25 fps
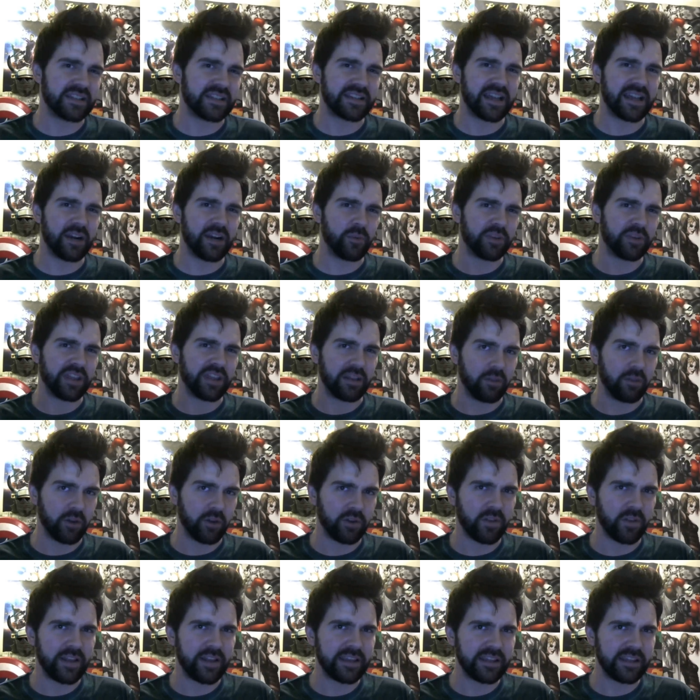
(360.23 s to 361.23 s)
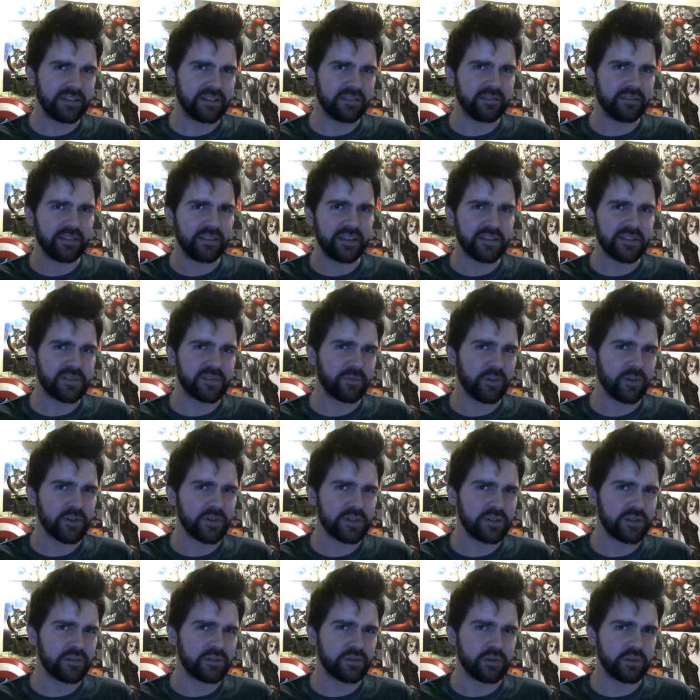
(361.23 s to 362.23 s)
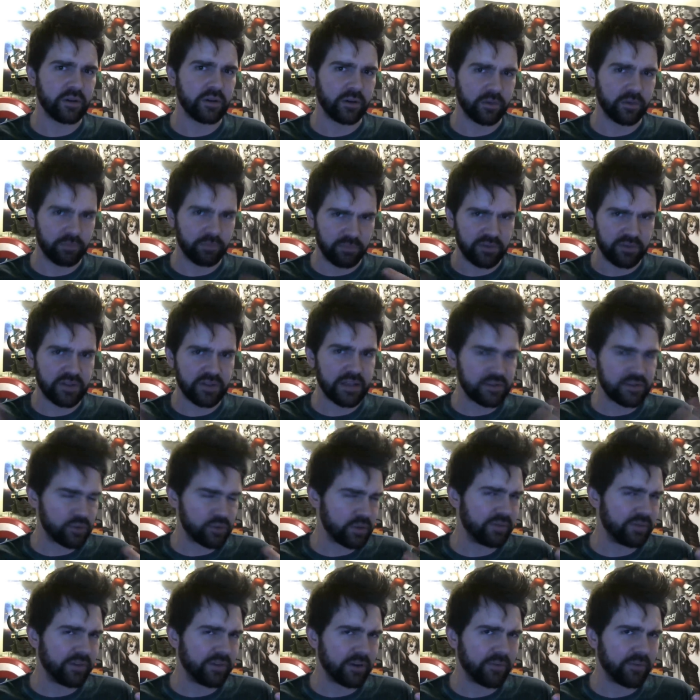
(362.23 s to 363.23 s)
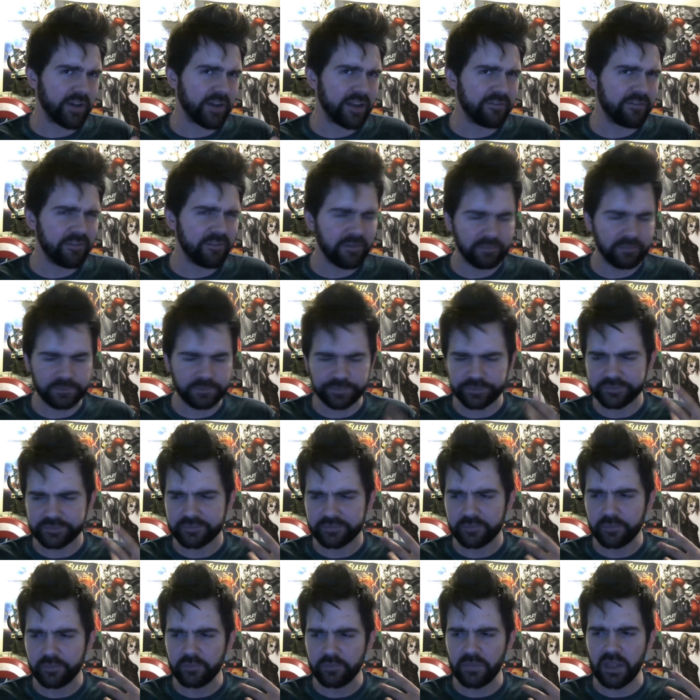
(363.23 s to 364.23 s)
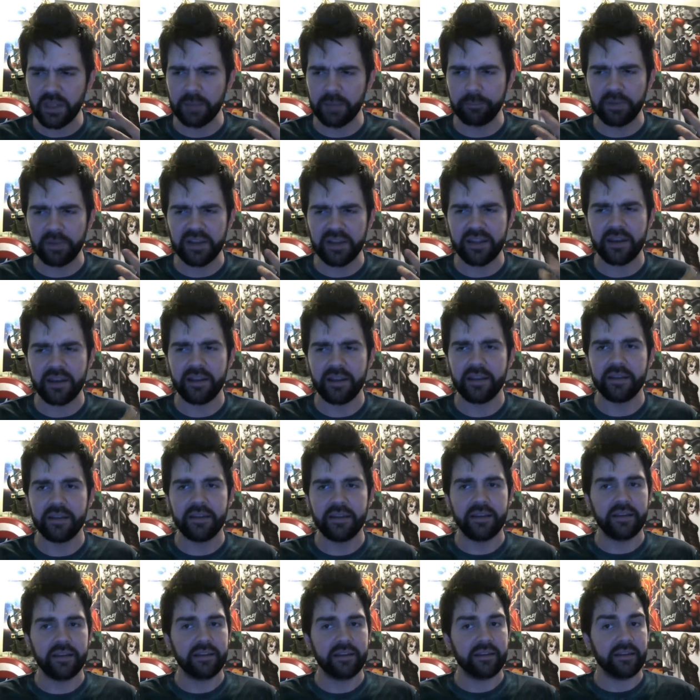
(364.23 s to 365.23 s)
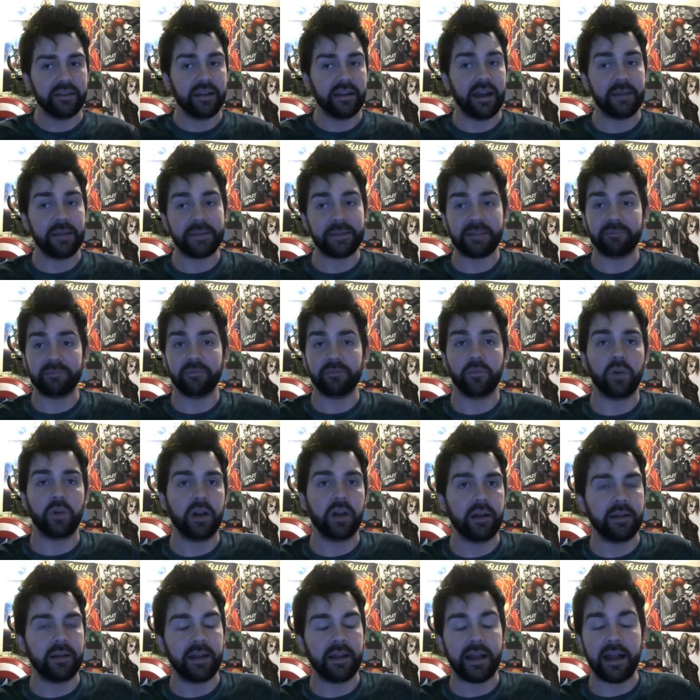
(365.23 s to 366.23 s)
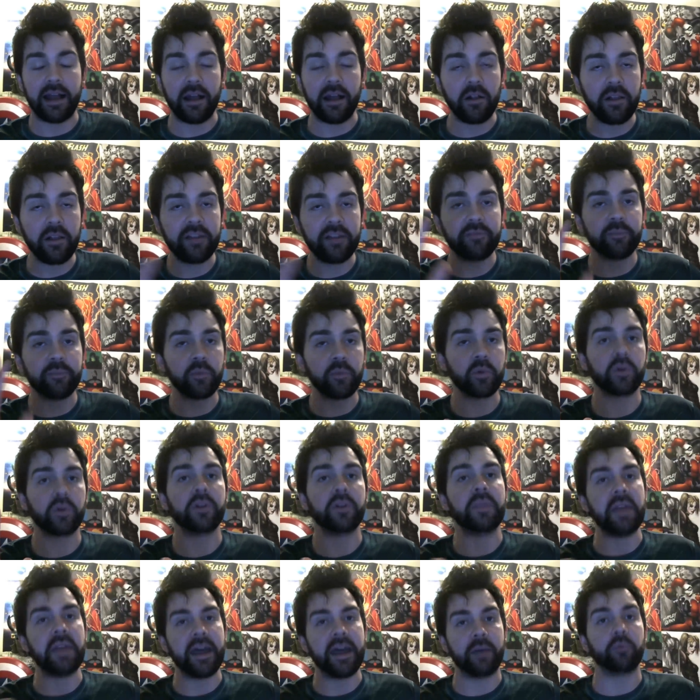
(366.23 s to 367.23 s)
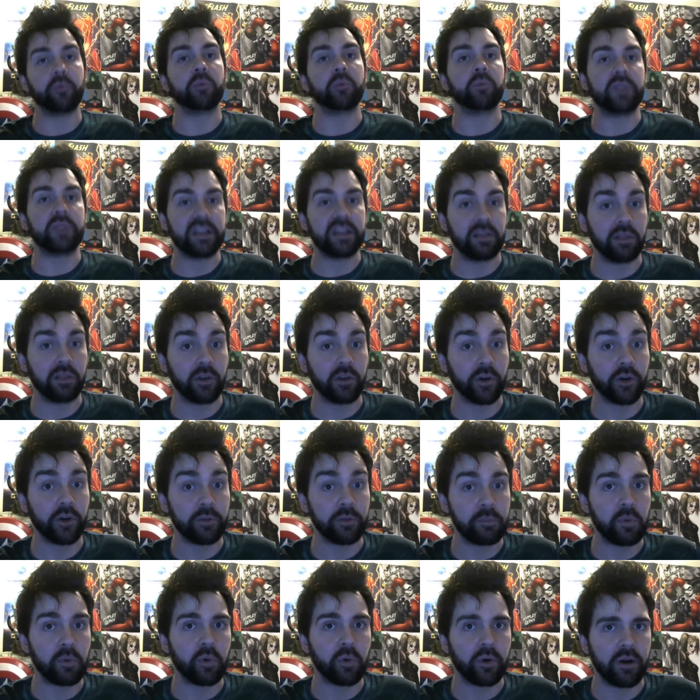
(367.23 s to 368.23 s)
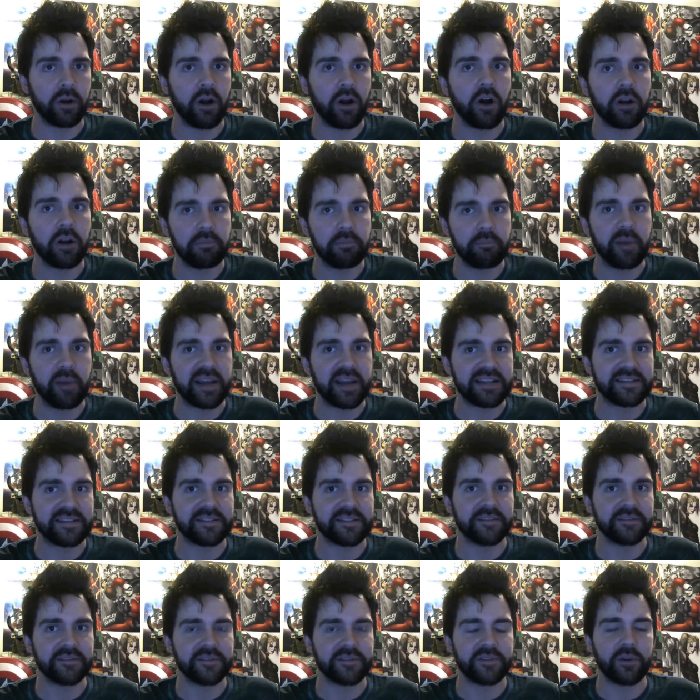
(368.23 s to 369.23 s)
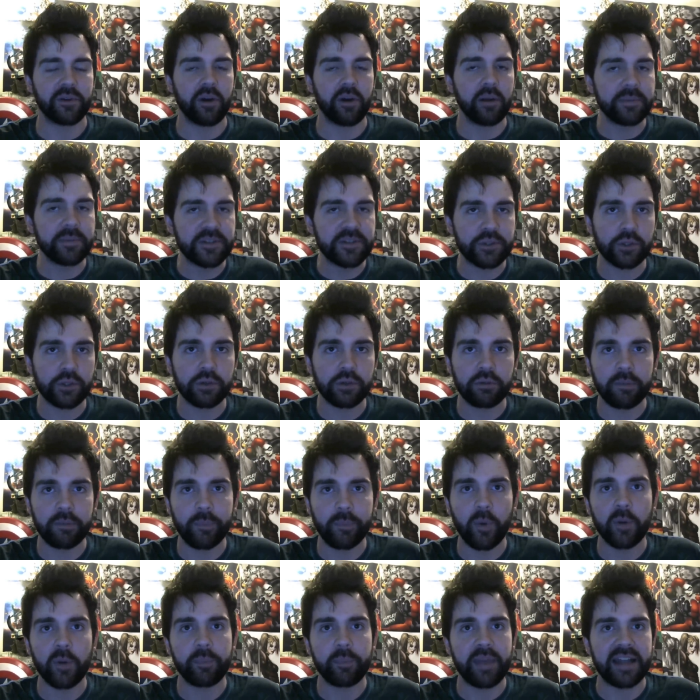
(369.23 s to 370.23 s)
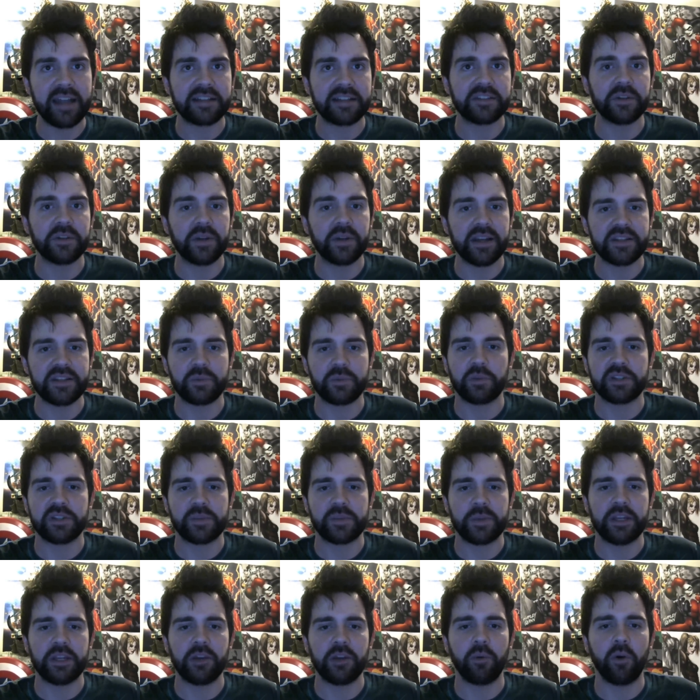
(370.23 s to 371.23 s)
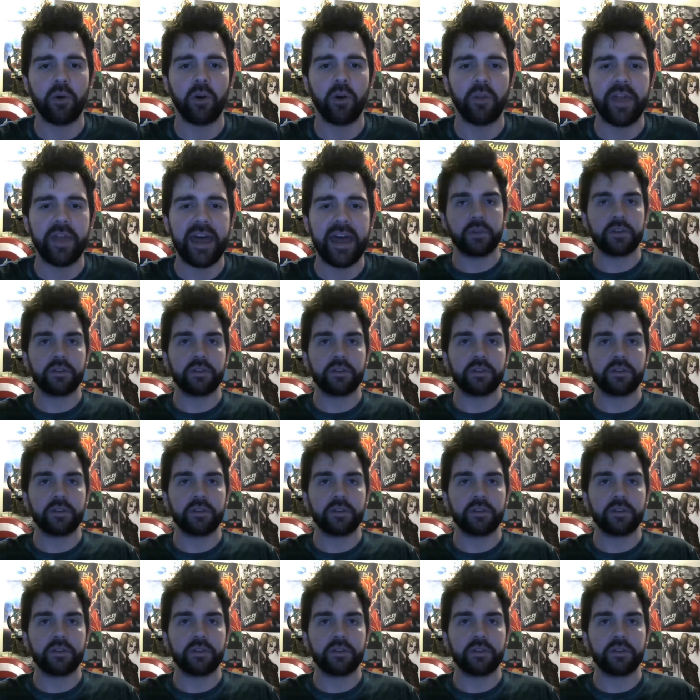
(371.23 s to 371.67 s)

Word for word: kind of what they look like in this version or in Street Fighter V. But I mean, I'll have more on that when we learn more on bison, so I'll be sure to report back to you guys once we know all that.